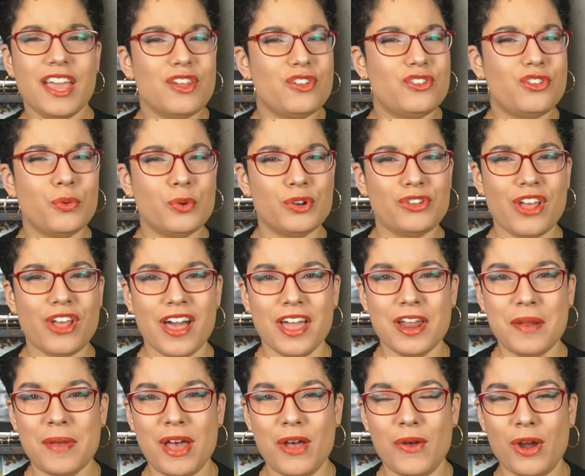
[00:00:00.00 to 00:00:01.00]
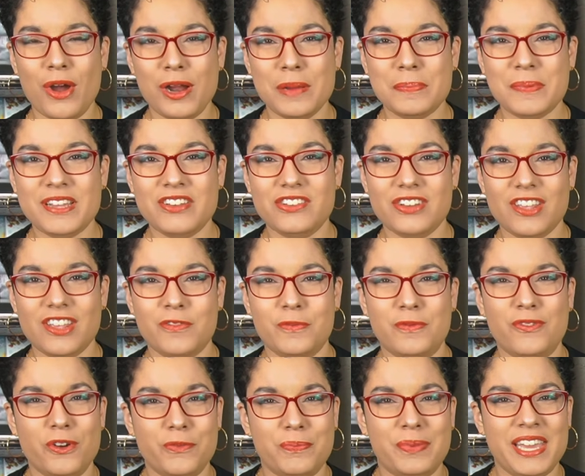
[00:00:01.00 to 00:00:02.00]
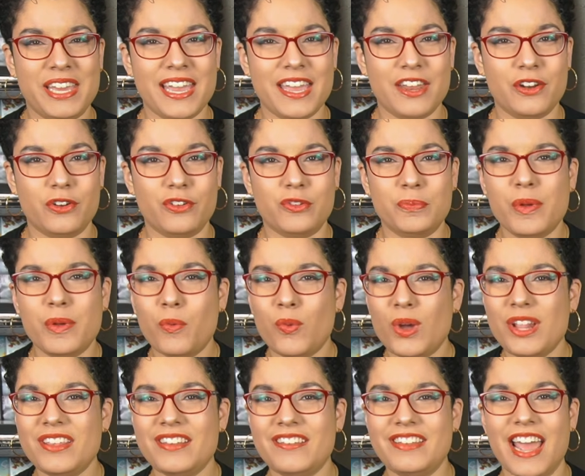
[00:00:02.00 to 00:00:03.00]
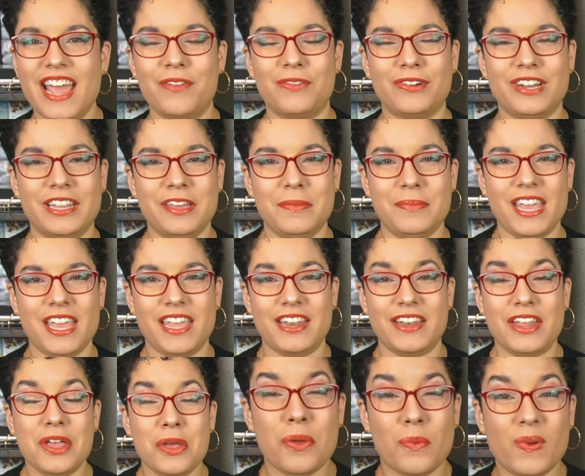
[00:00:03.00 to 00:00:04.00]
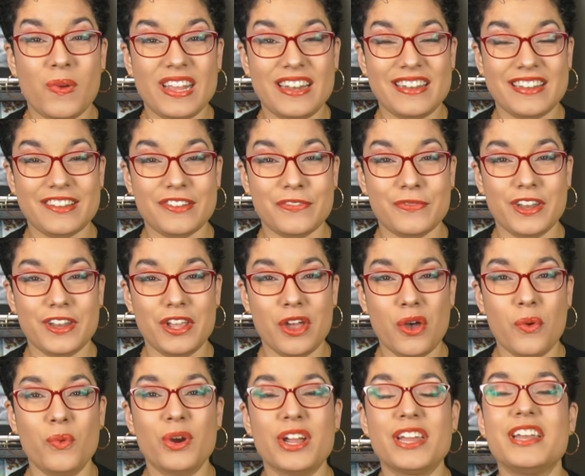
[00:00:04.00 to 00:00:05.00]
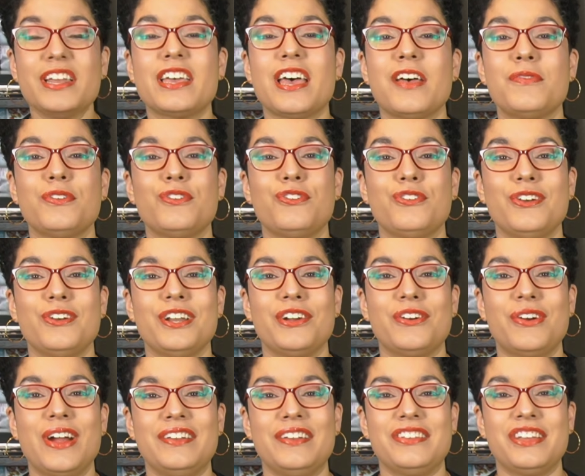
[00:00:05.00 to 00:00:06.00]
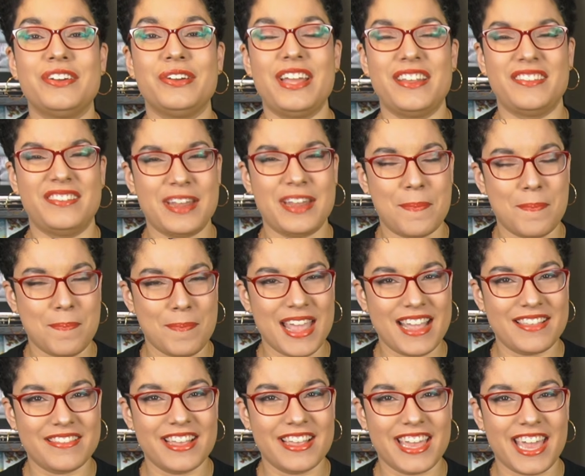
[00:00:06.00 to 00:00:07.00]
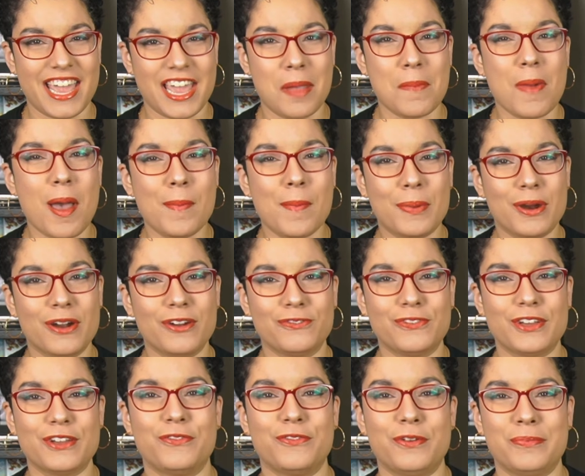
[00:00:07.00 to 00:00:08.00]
So we're talking about RPGs for beginners, but what does that really mean? Well, in this video, we're going to cover certain criteria that makes a game perfect for